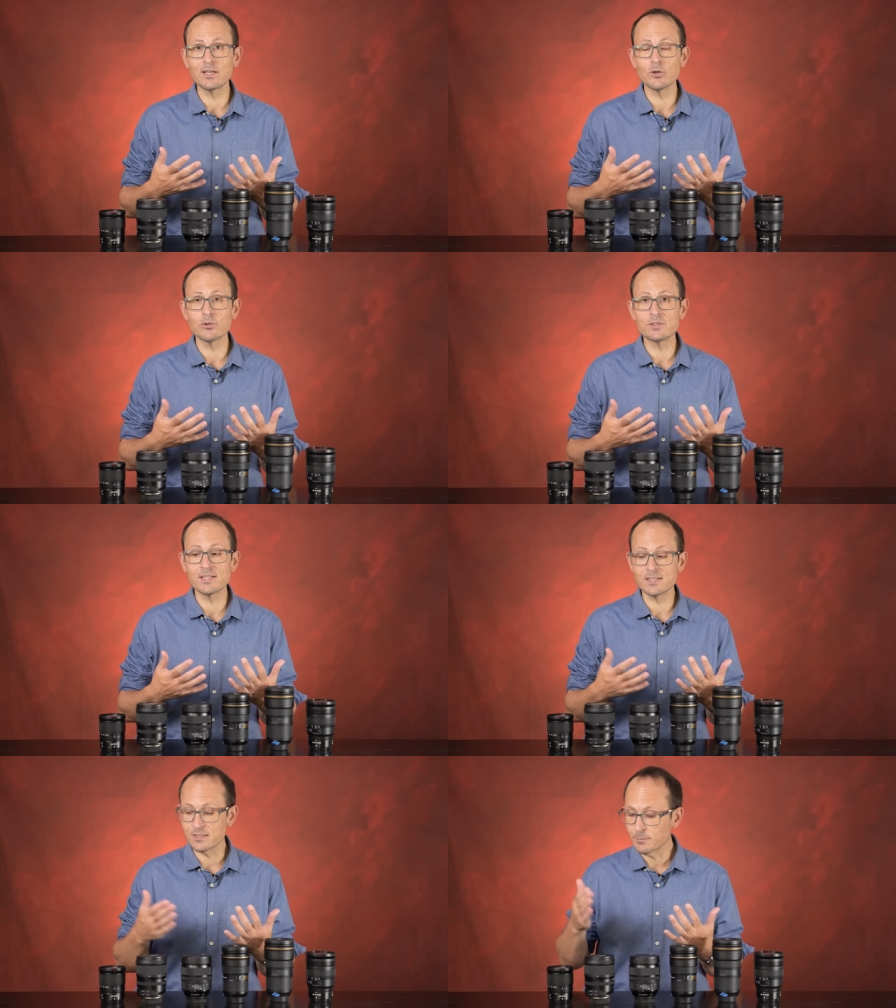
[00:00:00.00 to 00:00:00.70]

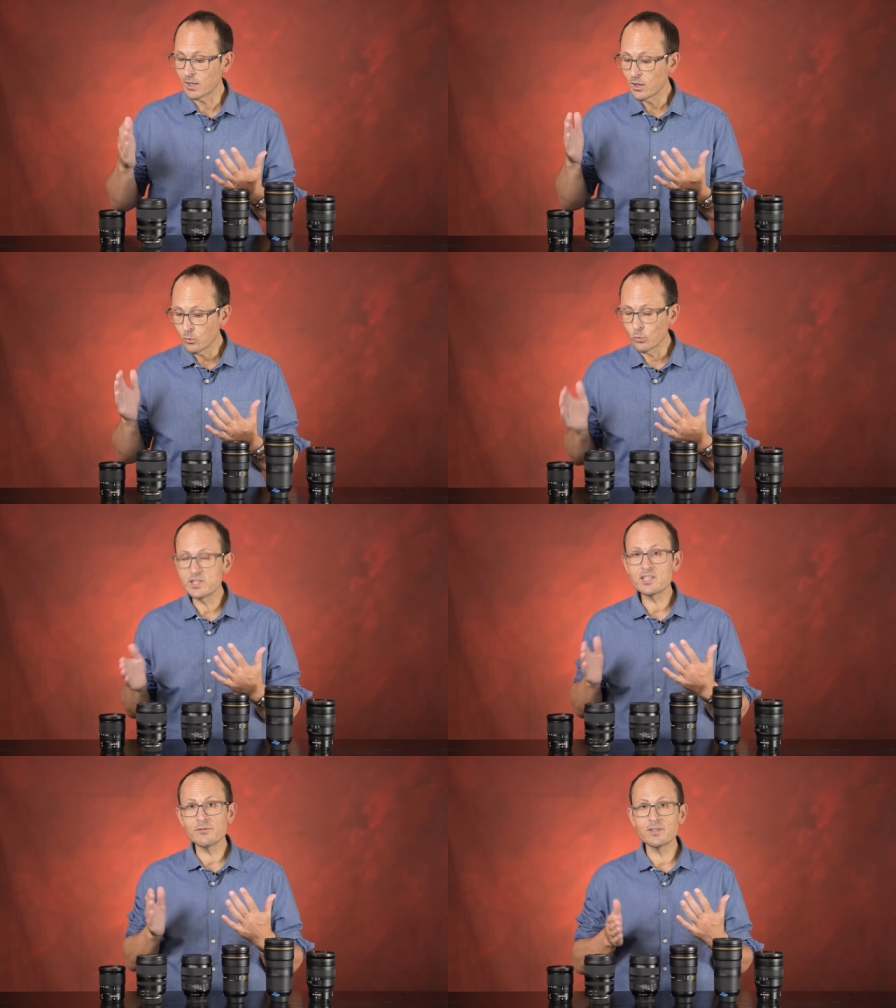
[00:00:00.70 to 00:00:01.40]
ecosystem,
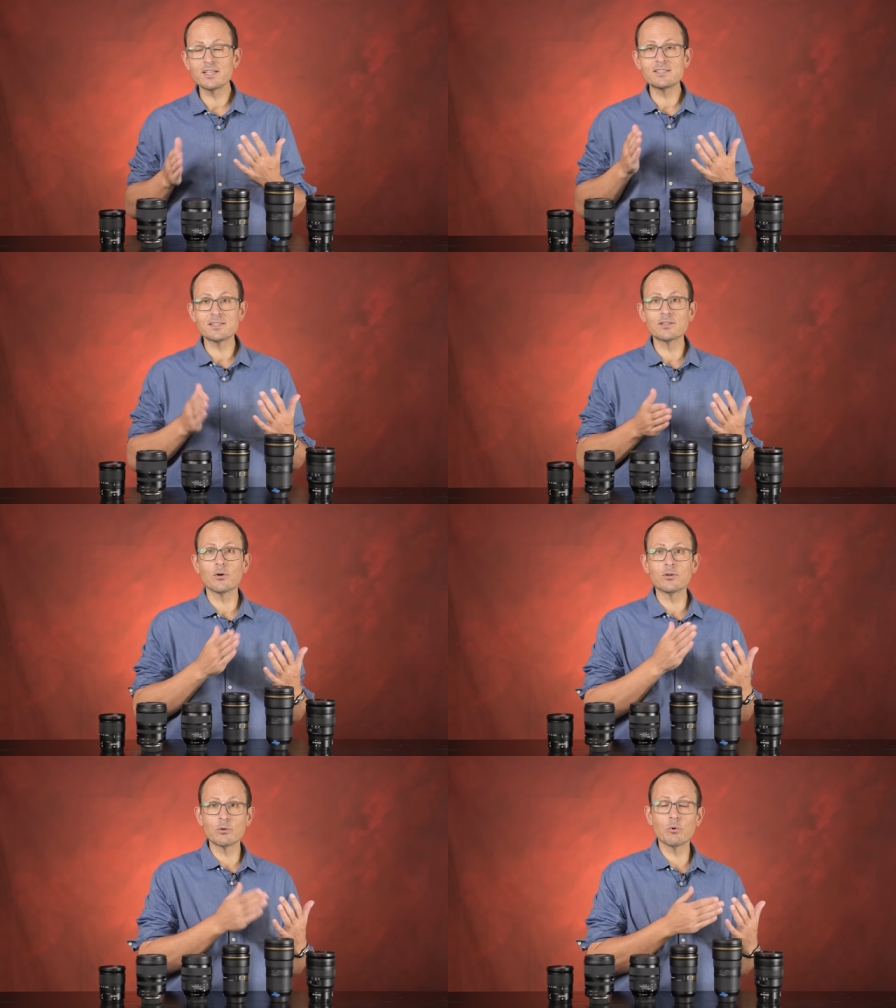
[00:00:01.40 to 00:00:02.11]
which of these is
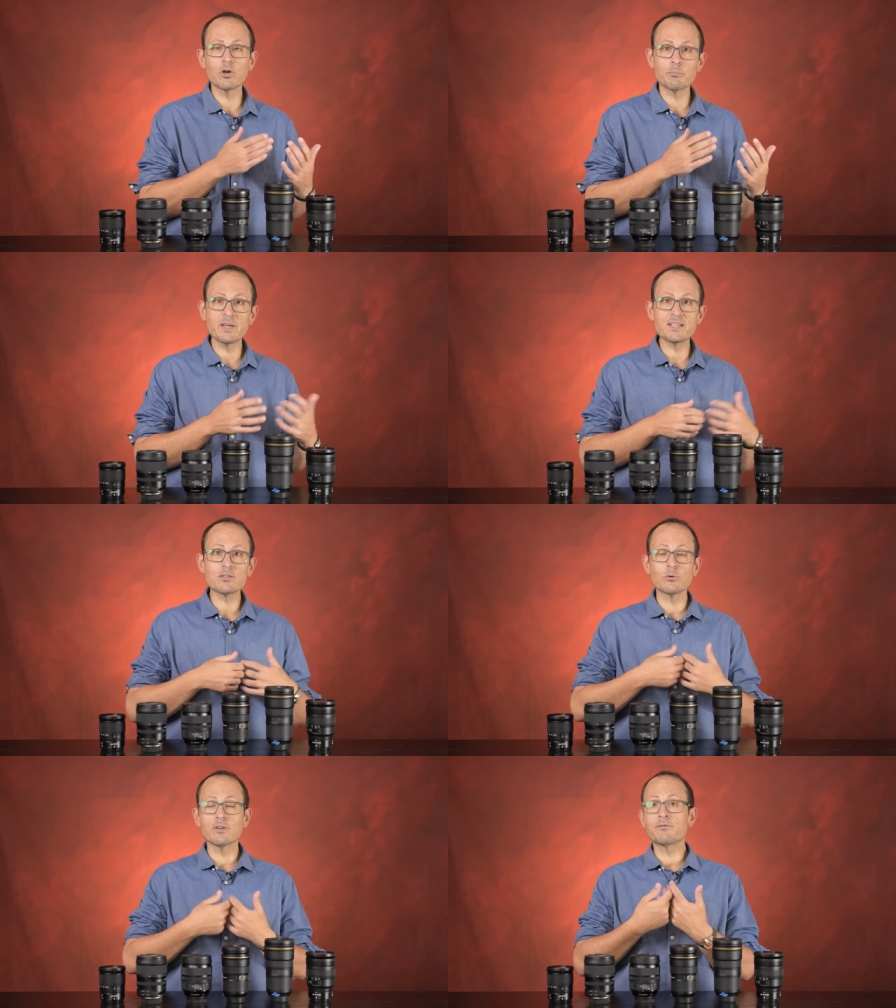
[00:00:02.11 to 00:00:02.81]
going to work
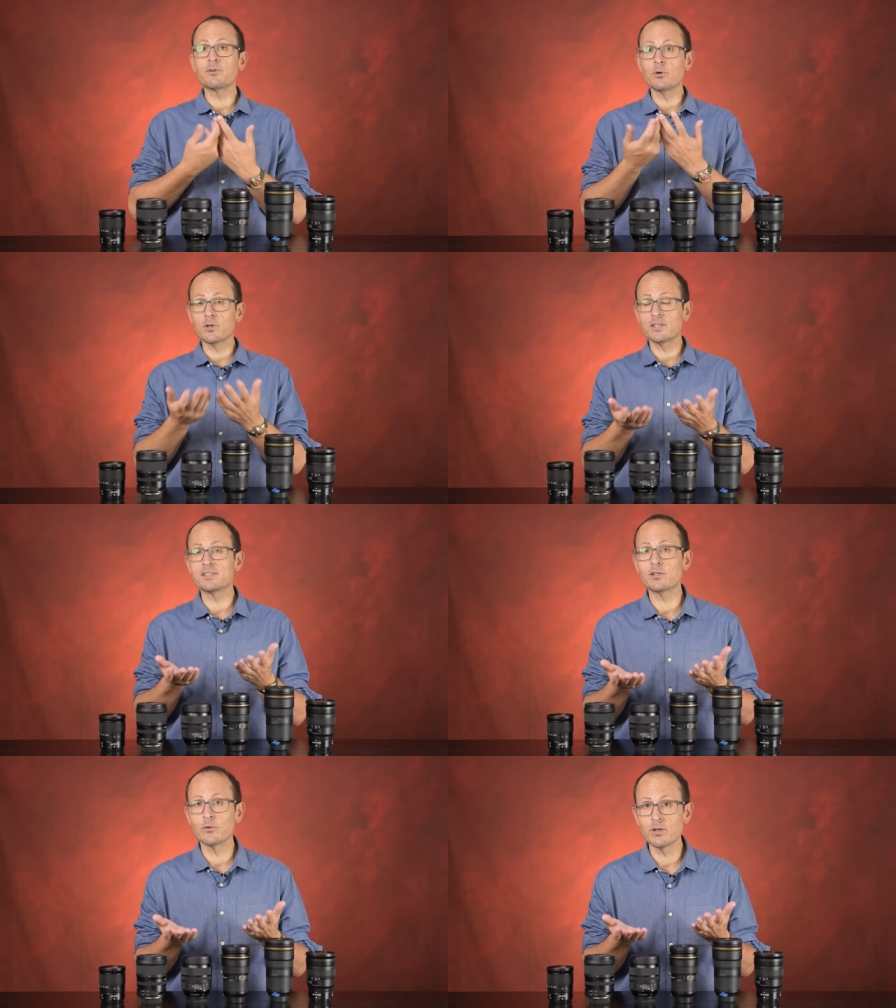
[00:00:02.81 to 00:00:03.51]
best, or if you're
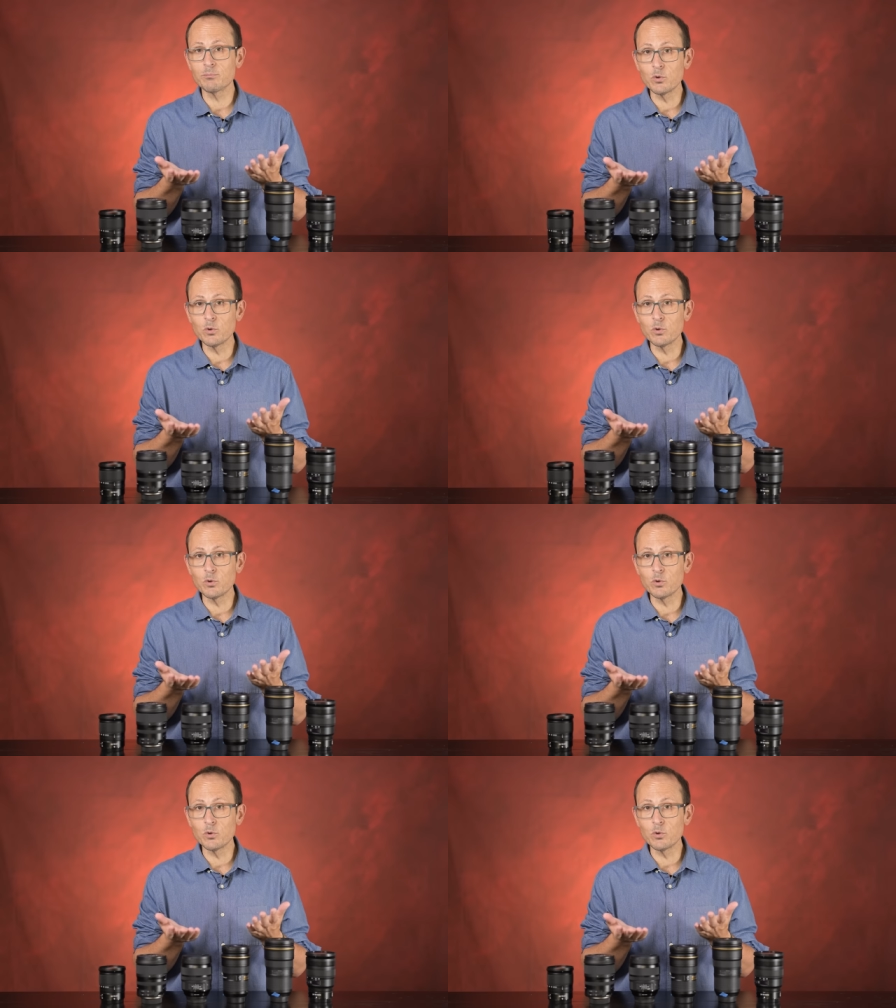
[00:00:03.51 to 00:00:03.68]
considering